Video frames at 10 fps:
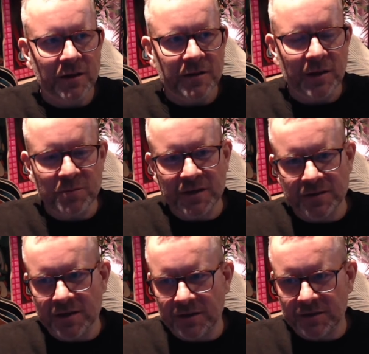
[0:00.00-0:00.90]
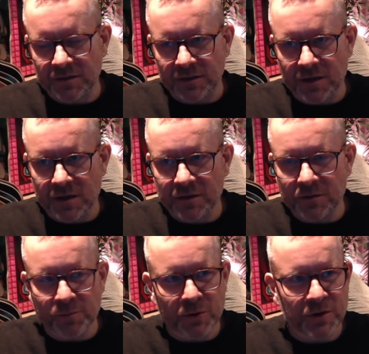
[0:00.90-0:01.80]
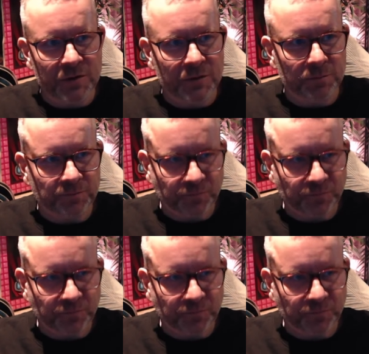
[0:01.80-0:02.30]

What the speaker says: that means that it's a client component.